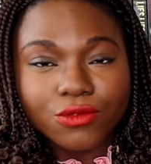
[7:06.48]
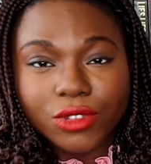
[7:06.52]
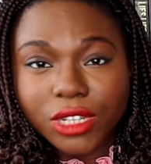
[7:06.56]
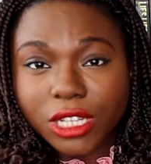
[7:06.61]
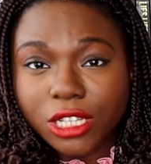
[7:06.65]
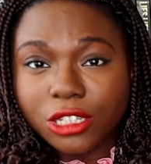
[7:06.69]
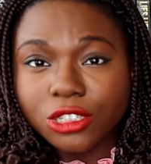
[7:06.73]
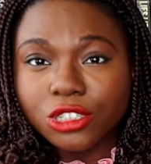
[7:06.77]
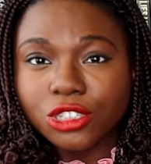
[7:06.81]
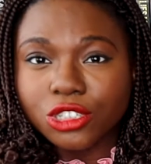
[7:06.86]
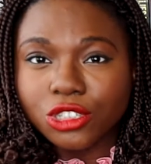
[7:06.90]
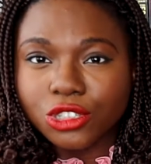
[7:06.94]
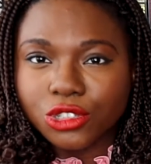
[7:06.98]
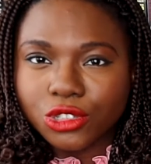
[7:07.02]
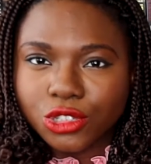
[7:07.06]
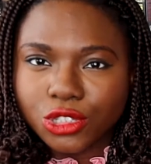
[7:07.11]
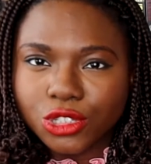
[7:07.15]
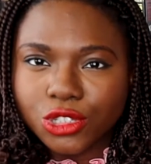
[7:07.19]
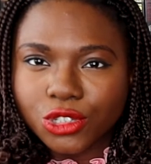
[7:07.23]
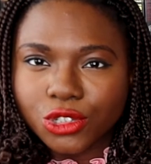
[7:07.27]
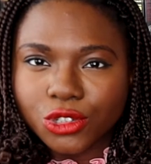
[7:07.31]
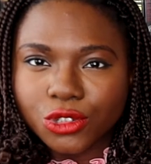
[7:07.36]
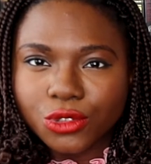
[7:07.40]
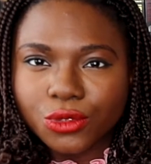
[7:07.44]

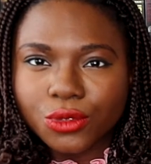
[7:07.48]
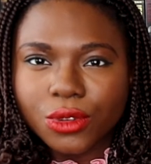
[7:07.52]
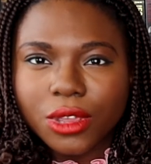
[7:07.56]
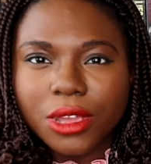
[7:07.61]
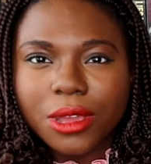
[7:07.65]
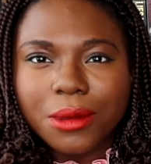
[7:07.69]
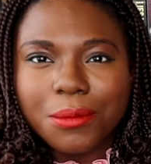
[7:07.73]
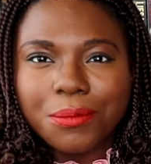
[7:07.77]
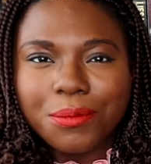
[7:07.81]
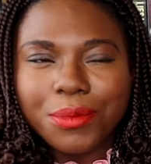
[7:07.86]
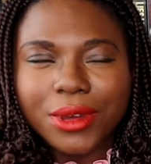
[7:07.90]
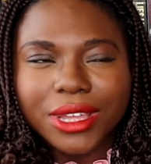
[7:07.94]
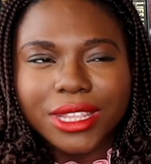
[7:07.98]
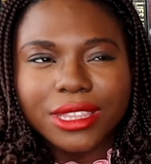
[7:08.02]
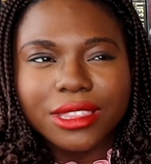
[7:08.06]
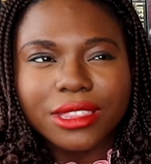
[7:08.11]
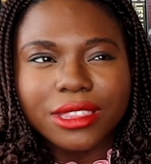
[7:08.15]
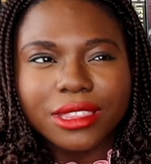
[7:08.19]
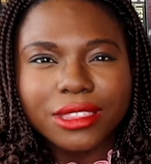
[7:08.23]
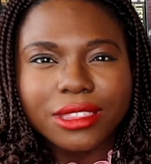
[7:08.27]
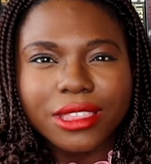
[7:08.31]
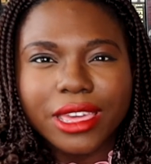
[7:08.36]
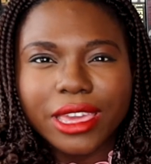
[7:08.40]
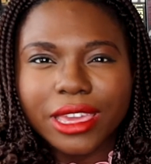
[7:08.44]
reintroduced to you,
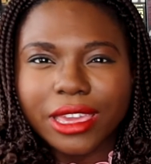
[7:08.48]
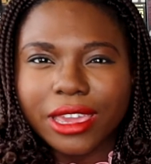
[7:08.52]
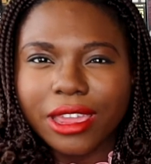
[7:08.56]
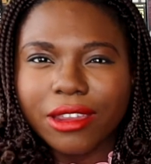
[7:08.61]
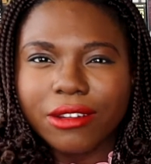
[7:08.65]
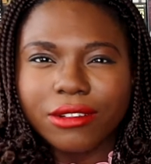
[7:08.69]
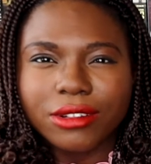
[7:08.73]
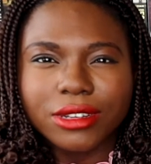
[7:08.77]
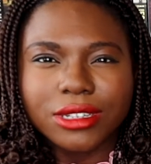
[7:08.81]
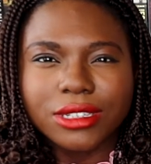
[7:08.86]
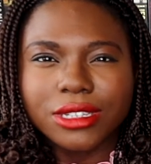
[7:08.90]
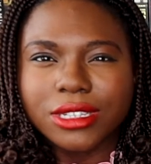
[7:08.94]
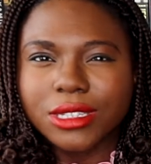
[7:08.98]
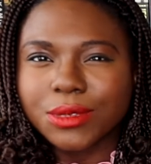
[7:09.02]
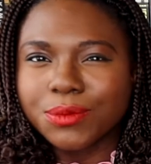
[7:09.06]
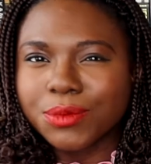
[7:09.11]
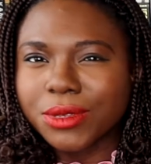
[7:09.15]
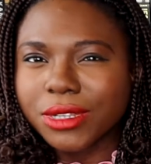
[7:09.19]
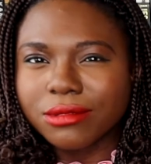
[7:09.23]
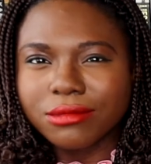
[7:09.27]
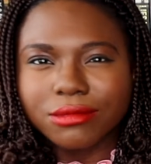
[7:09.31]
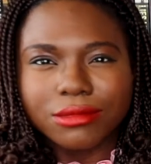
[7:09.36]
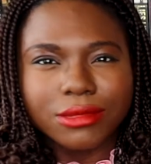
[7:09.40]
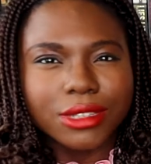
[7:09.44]
but their character has
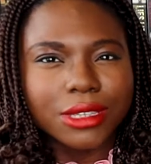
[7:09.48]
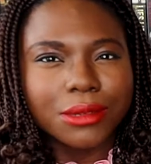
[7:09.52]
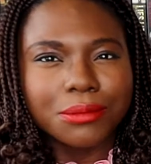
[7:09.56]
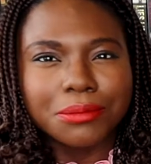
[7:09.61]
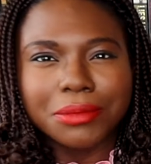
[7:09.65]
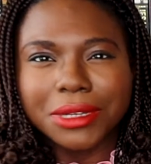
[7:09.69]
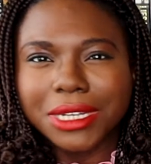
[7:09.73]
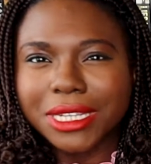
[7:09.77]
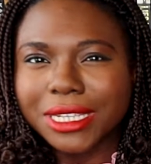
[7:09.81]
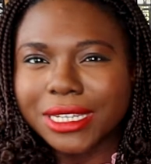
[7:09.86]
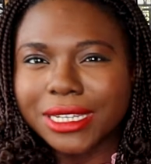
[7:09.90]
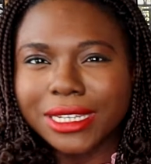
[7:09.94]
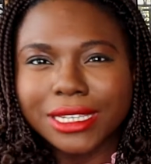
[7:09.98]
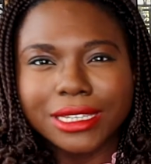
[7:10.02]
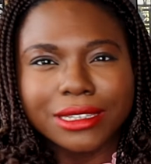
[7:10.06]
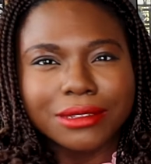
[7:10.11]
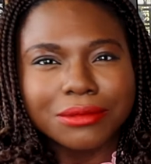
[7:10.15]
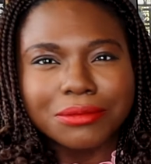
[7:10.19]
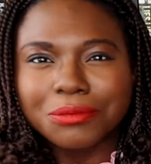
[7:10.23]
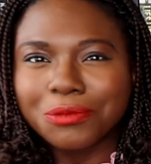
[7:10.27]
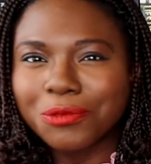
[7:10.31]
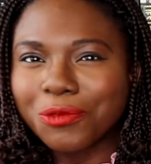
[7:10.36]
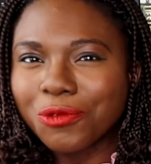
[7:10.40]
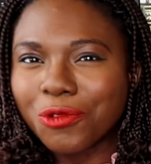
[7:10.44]
been
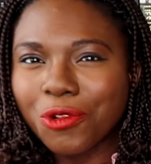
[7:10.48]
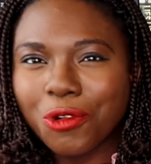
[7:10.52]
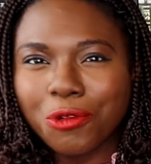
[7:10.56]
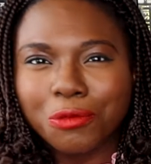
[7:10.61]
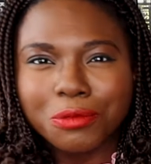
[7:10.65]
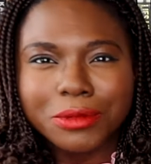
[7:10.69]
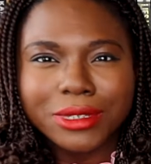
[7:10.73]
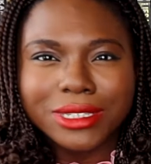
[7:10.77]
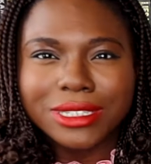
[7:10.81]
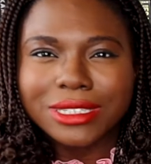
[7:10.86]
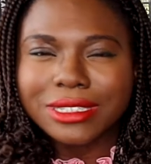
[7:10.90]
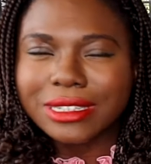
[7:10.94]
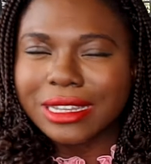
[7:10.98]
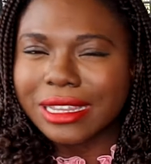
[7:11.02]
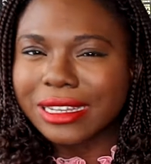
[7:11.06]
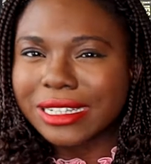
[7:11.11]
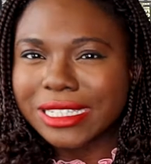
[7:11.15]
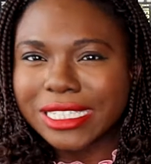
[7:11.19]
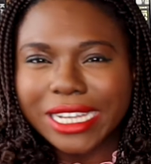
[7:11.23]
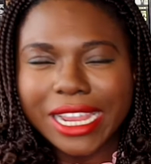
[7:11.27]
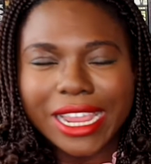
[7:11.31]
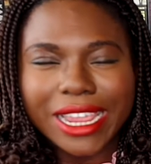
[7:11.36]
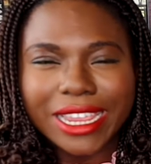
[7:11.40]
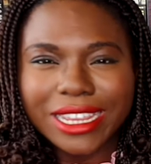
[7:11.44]
completely warped
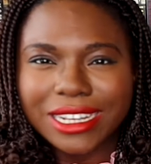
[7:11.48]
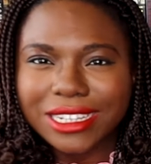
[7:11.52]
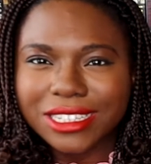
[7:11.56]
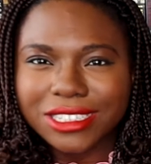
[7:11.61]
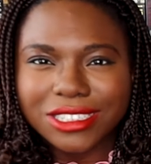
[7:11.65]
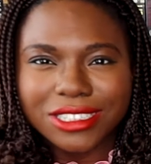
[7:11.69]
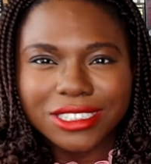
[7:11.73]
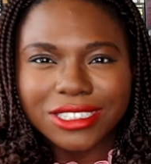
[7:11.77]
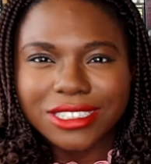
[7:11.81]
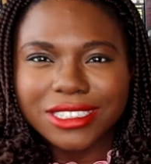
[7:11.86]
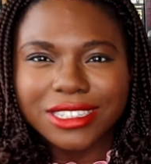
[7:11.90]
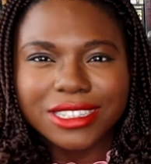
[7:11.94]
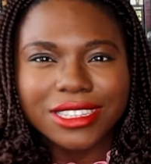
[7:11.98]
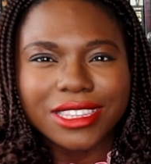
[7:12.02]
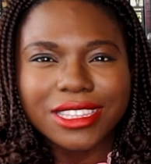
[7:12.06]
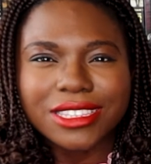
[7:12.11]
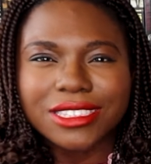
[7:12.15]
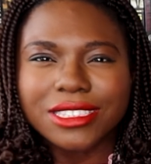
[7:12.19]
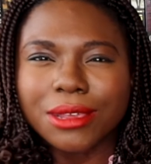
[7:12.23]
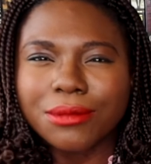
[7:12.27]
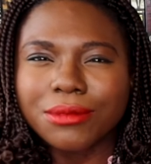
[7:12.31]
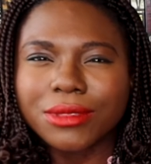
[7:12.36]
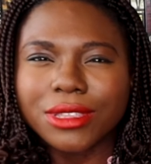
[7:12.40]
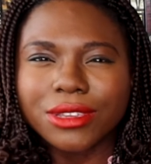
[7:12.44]
and changed.
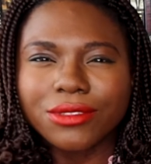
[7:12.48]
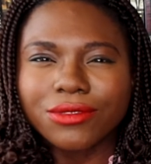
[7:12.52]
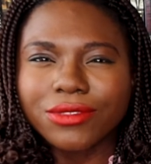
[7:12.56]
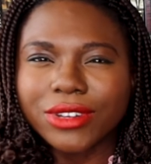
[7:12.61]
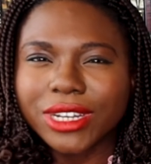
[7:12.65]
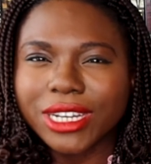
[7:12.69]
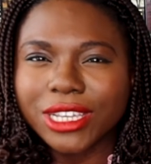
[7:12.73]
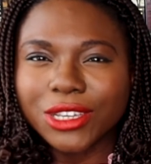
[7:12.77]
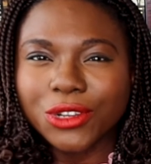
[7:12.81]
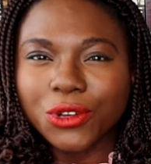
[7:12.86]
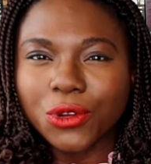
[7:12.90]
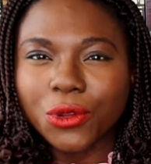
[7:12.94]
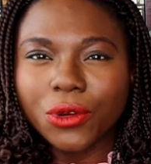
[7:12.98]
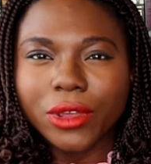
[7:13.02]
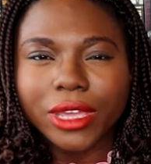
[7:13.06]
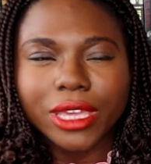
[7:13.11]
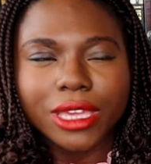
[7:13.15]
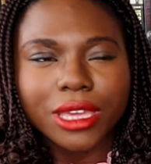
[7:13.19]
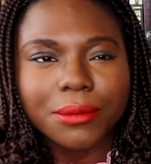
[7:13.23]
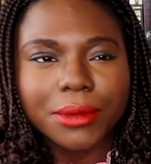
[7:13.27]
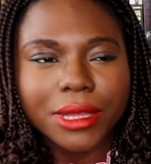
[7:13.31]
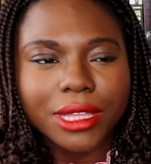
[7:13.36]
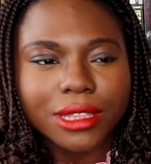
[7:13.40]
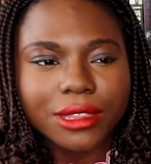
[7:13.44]
There's something really
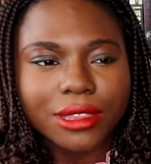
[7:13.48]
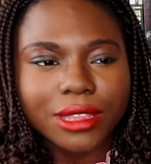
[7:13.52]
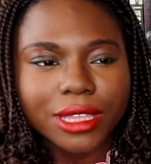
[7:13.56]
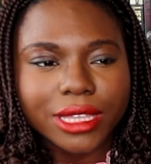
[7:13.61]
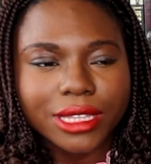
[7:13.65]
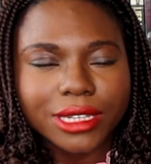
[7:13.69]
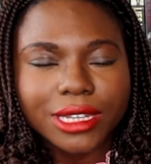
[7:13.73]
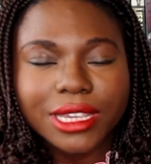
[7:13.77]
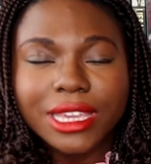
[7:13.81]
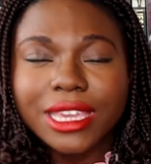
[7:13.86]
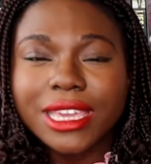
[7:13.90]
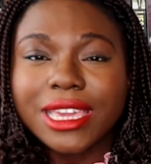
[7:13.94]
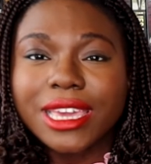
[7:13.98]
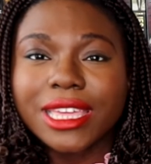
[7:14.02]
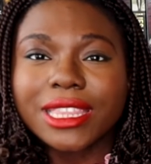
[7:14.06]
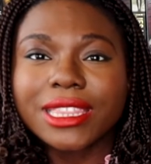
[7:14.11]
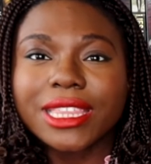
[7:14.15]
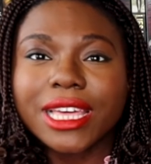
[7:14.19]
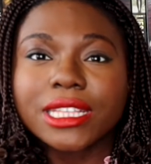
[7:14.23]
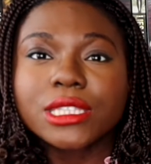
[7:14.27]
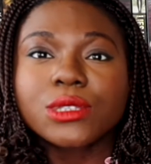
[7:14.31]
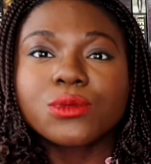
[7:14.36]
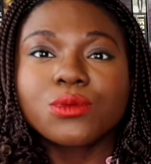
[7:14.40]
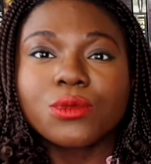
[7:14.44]
annoying about that, and
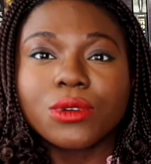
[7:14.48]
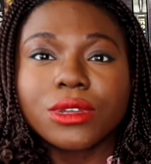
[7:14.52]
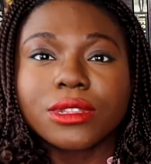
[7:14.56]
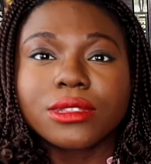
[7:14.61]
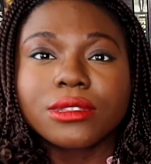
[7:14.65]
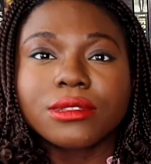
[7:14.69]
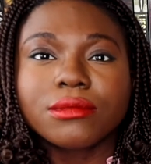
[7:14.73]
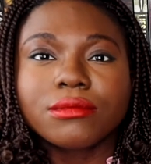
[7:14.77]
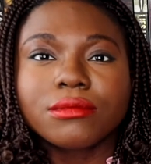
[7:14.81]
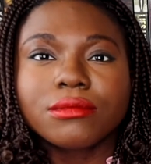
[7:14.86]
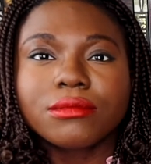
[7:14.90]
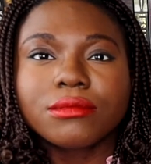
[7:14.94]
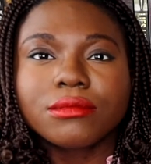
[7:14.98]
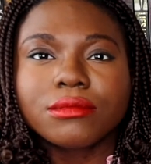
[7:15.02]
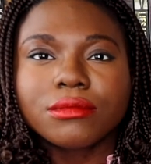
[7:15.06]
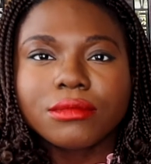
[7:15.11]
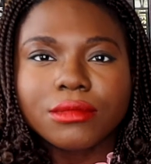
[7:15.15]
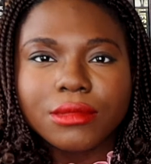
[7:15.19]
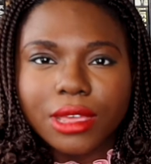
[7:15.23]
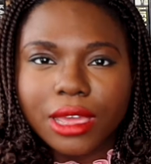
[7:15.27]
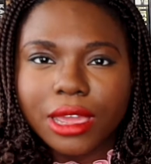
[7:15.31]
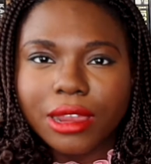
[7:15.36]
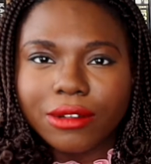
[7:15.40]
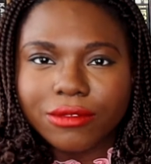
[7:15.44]
that's what
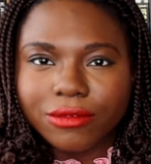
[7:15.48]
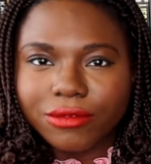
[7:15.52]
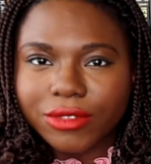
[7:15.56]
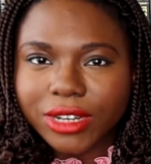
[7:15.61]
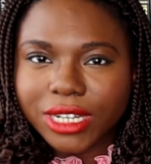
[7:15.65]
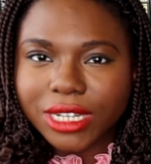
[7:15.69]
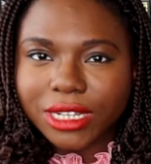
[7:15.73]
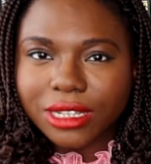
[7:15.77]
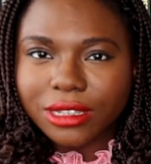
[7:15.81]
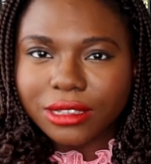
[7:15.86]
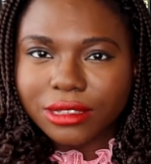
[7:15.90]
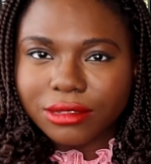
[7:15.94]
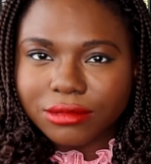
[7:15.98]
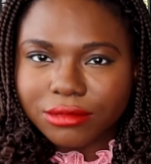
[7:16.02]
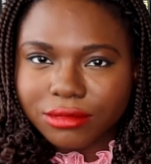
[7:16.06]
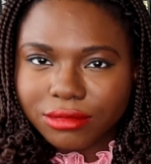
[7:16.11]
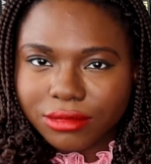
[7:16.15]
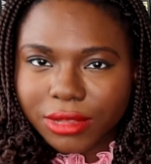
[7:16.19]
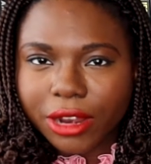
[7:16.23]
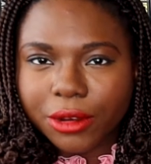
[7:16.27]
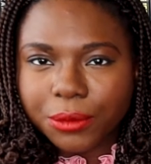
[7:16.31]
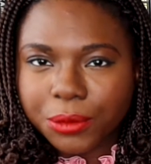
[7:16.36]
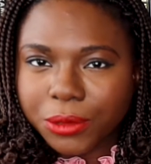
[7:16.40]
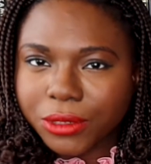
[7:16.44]
reading
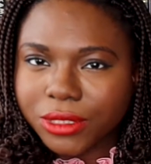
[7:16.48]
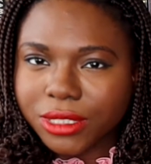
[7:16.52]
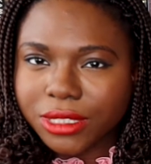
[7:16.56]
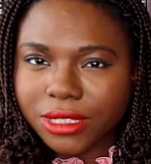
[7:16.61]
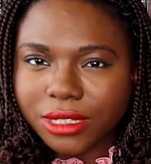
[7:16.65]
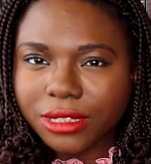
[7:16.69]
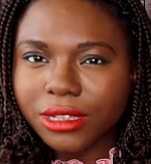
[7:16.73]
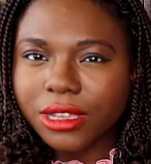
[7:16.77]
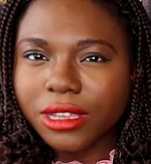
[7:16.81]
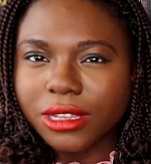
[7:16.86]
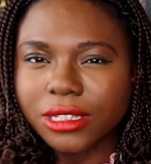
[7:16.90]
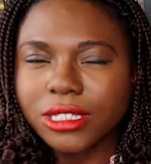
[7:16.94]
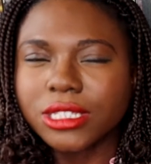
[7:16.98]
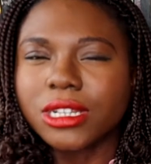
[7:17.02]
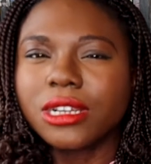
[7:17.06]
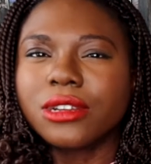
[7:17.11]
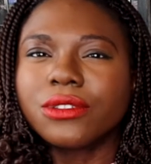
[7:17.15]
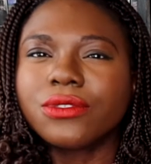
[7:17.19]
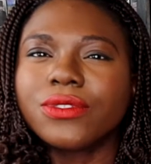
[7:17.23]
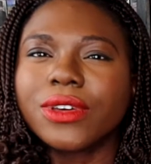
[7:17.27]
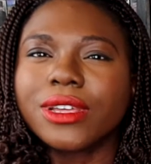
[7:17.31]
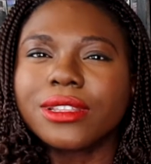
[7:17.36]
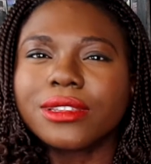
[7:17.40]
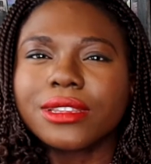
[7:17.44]
Harry Potter and the Cursed
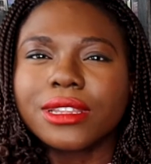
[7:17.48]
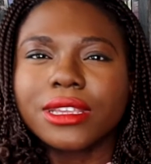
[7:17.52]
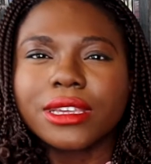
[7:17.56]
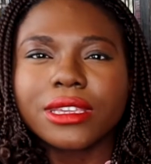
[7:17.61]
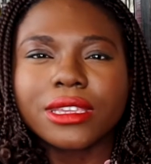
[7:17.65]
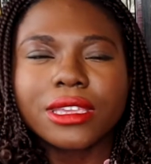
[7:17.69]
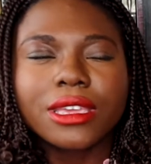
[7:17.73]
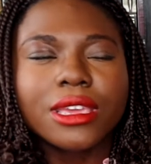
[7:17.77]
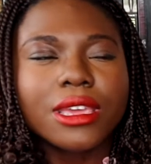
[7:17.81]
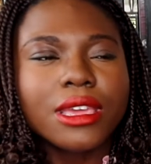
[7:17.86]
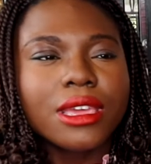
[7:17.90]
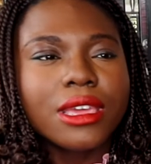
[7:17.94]
Child felt like.